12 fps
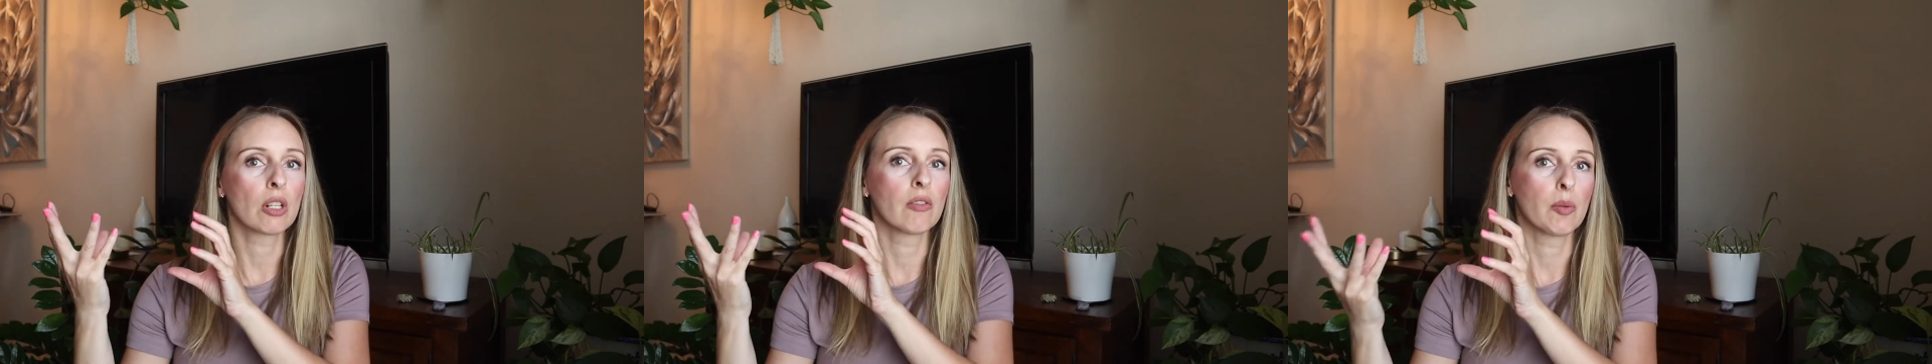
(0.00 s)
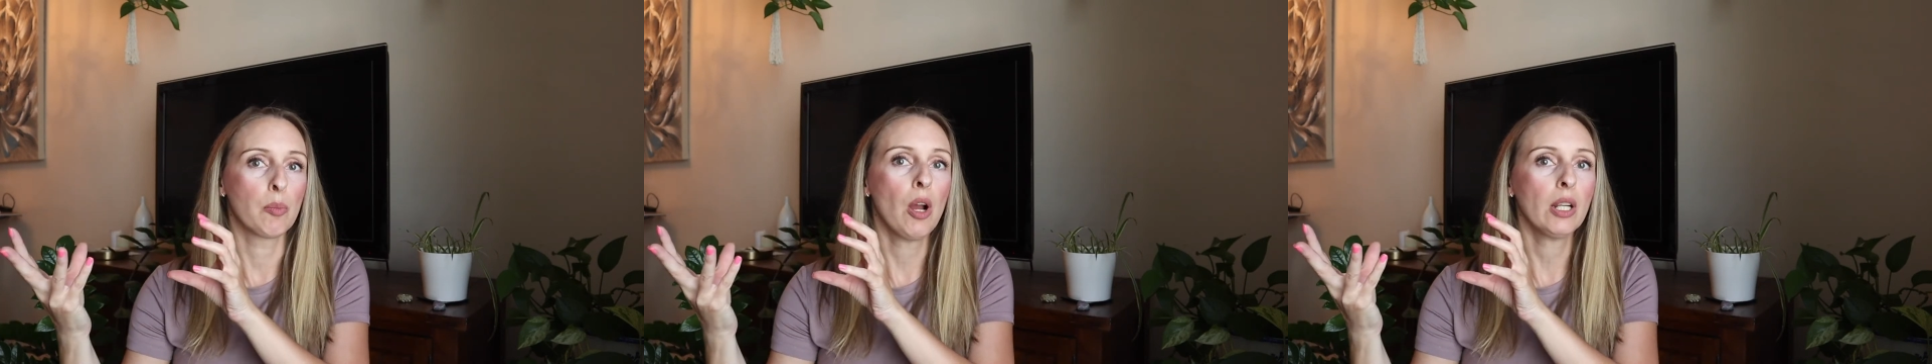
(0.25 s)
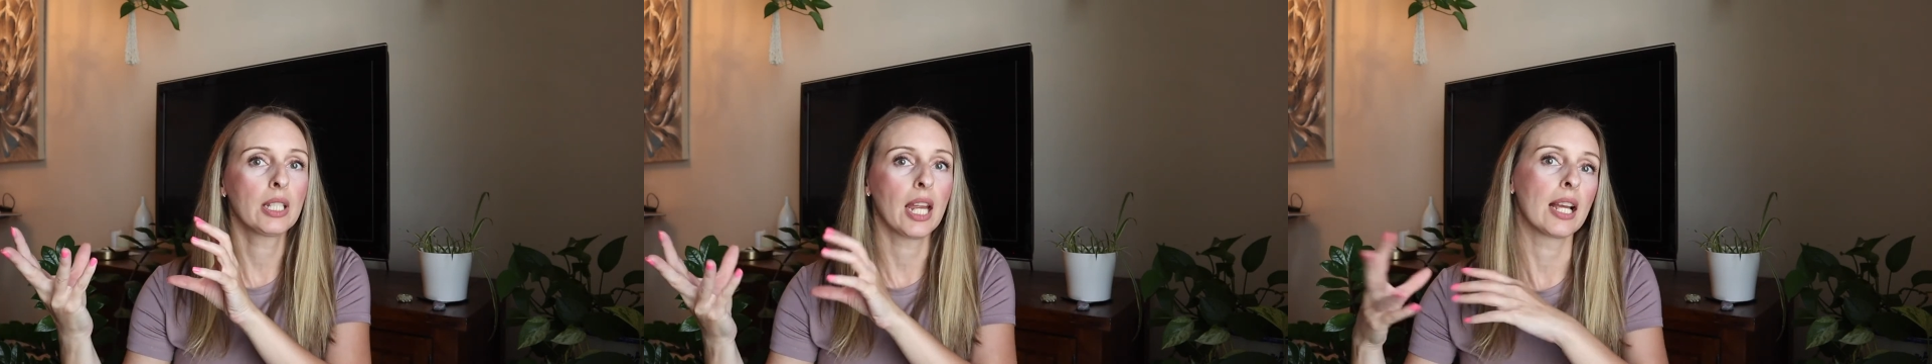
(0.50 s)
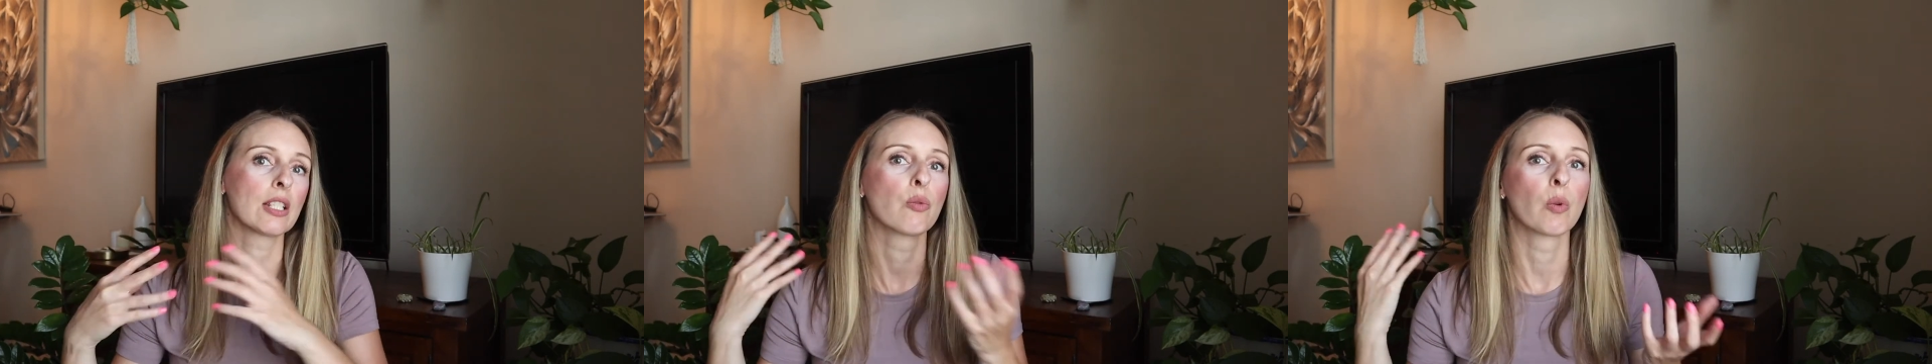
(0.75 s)
of a
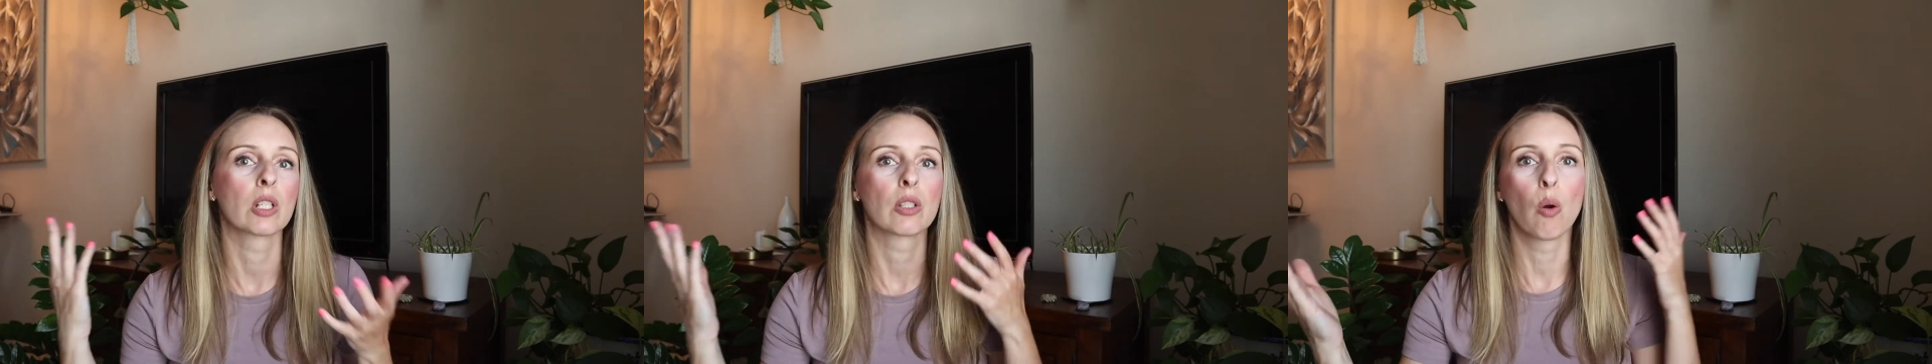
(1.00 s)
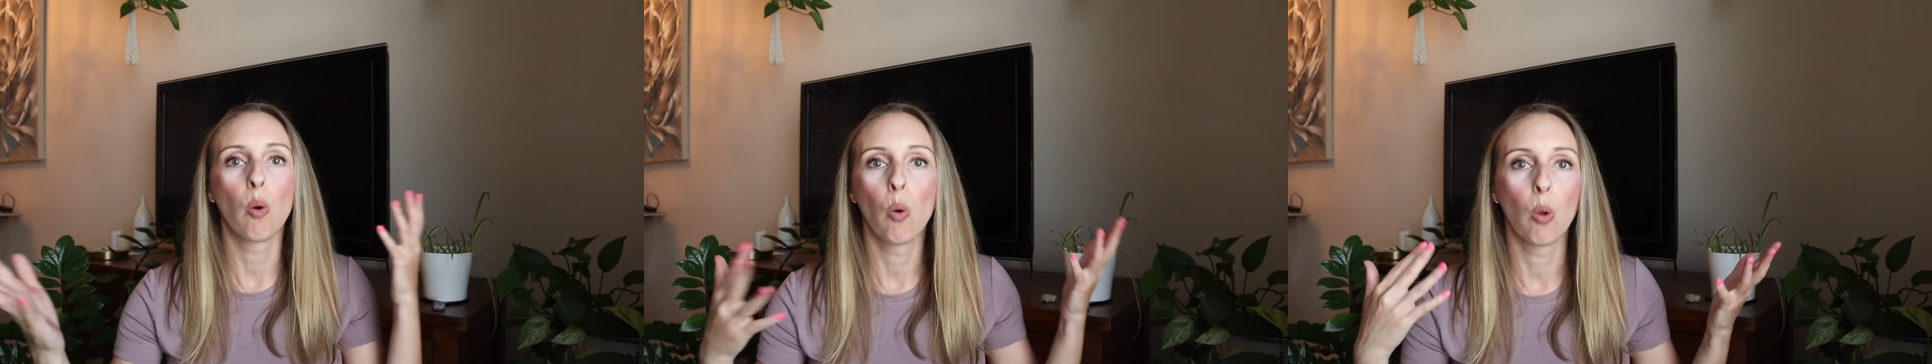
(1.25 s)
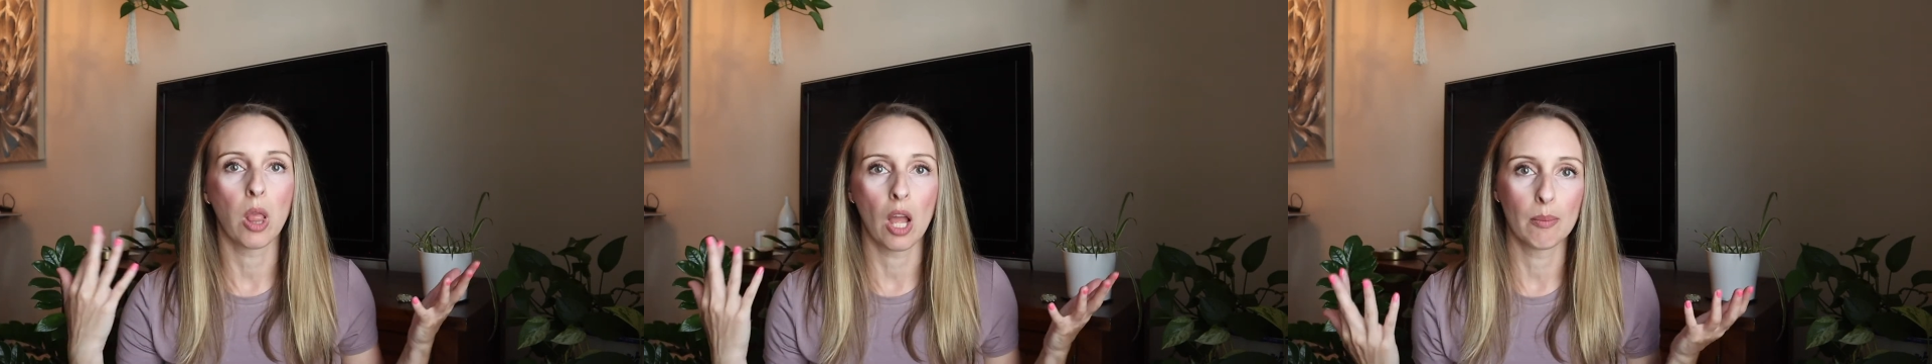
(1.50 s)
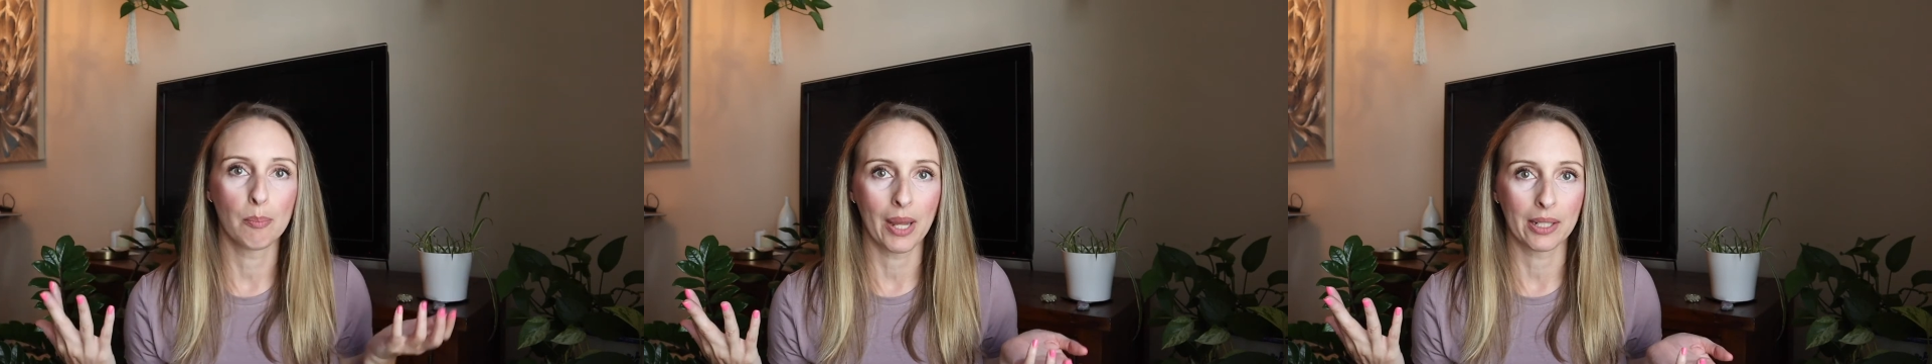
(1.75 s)
podcast works a whole
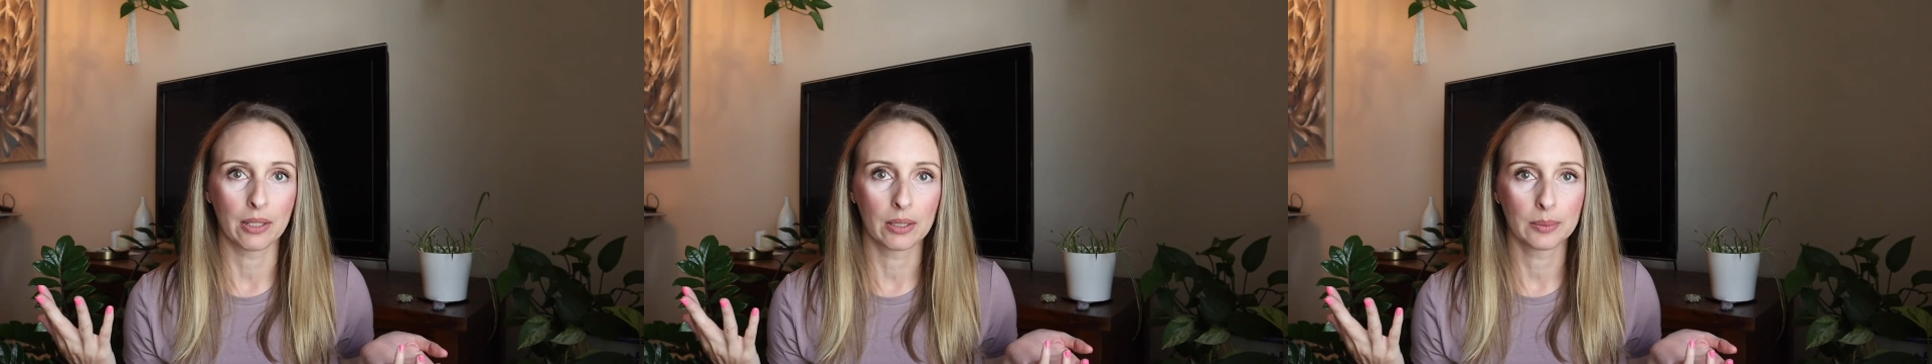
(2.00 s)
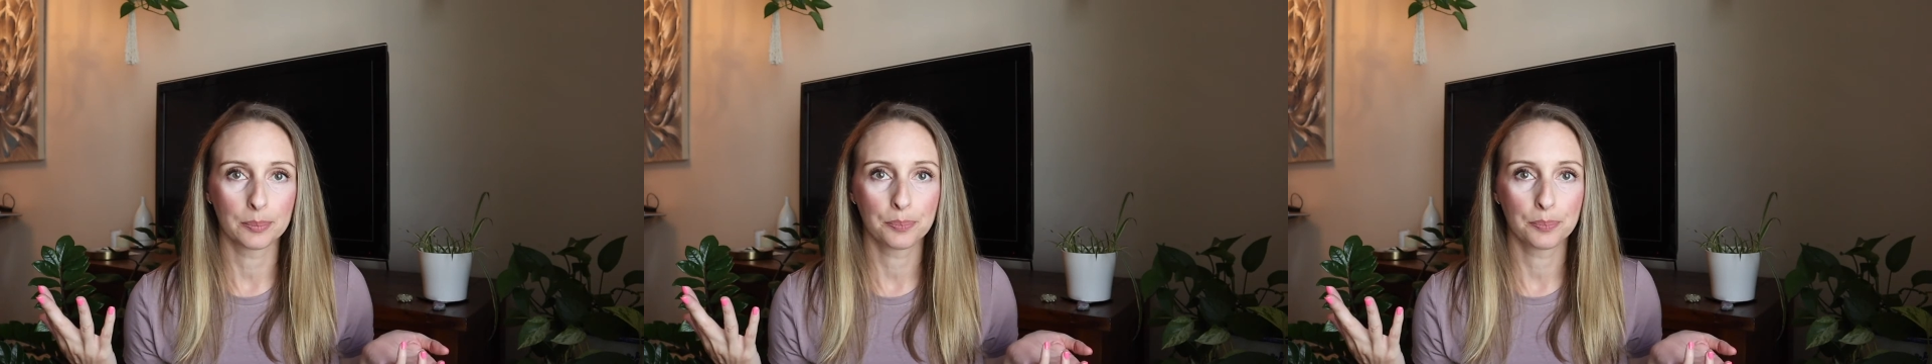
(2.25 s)
lot better.